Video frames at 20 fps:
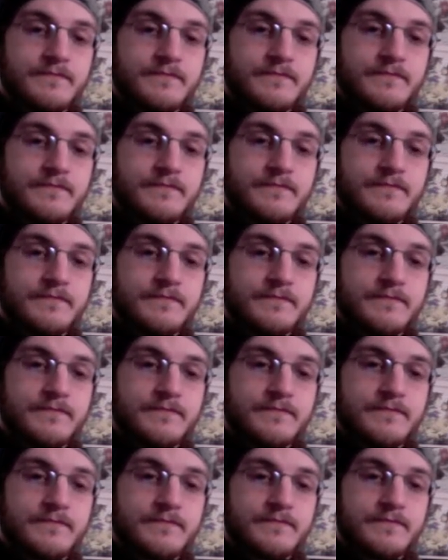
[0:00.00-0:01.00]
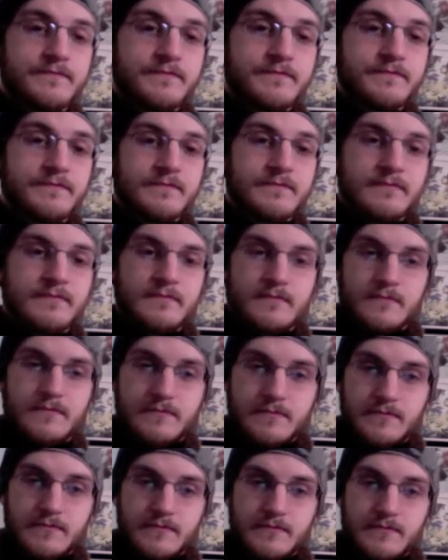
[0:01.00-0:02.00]

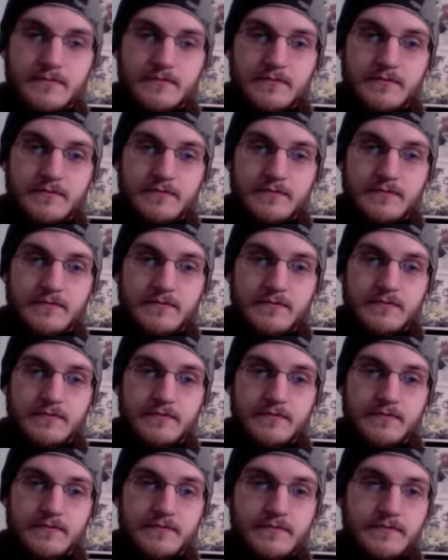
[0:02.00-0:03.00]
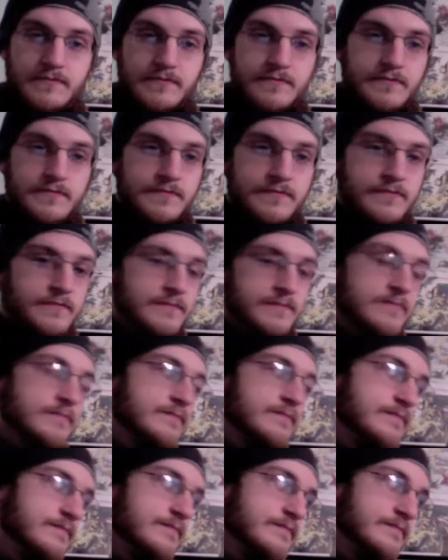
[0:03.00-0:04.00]

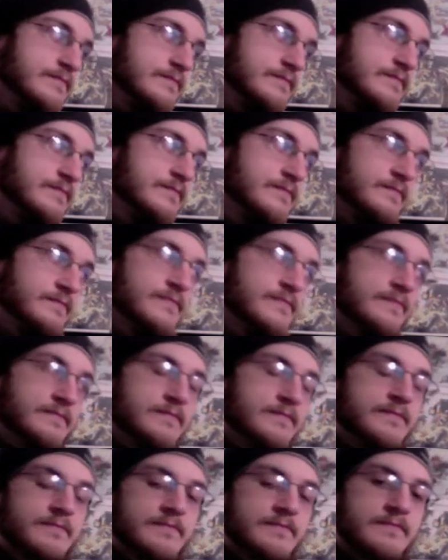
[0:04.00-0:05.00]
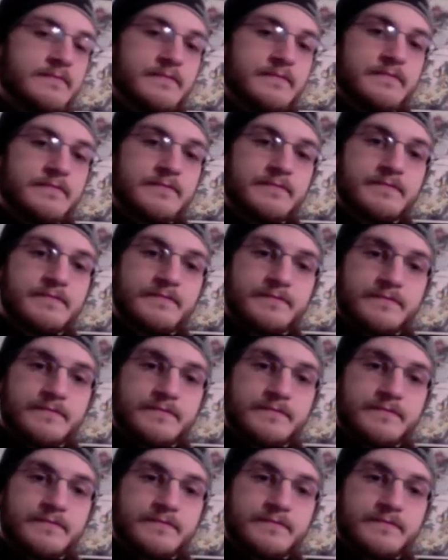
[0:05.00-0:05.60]
(silent)